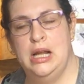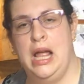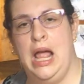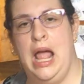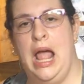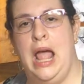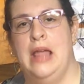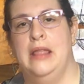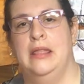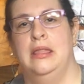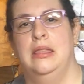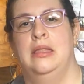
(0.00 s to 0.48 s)

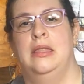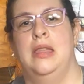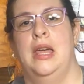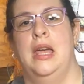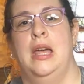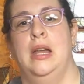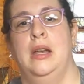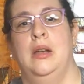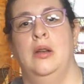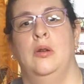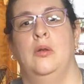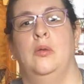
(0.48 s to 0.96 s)
And
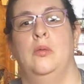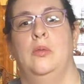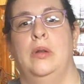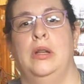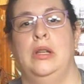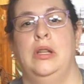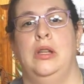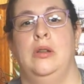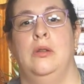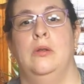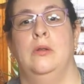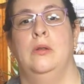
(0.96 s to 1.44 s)
then when
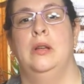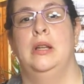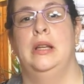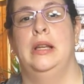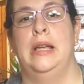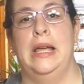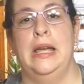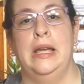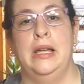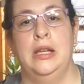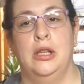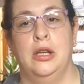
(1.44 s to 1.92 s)
you
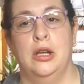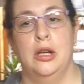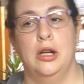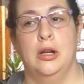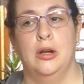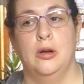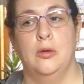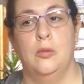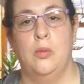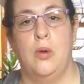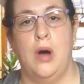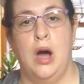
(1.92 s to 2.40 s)
get
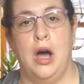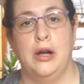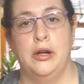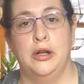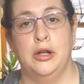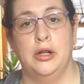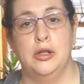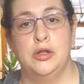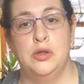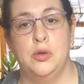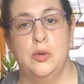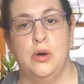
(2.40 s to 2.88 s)
your
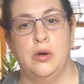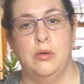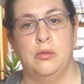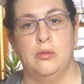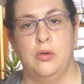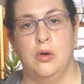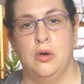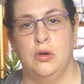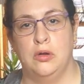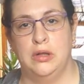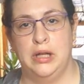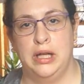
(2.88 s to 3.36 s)
water to a
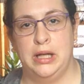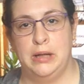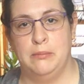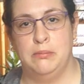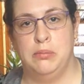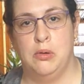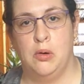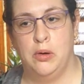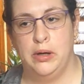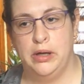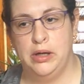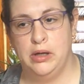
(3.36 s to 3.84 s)
rolling
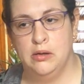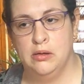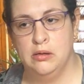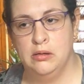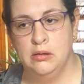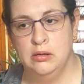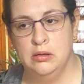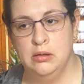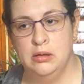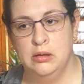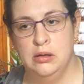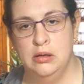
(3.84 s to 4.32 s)

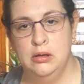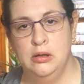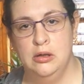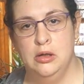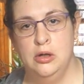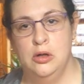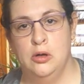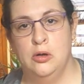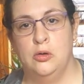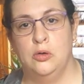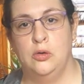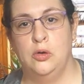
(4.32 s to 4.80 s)
boil,
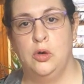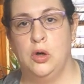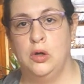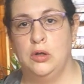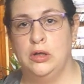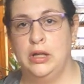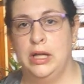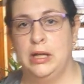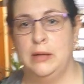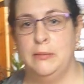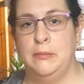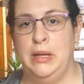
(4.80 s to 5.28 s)

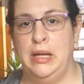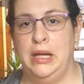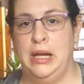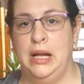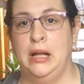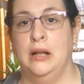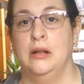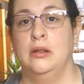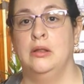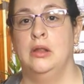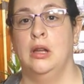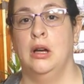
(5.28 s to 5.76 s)
rolling
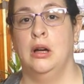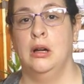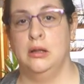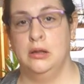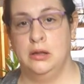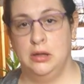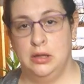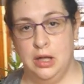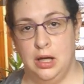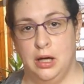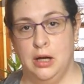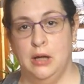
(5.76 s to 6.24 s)
meaning
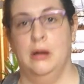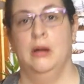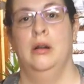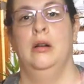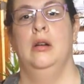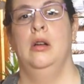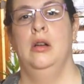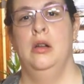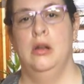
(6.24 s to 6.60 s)
the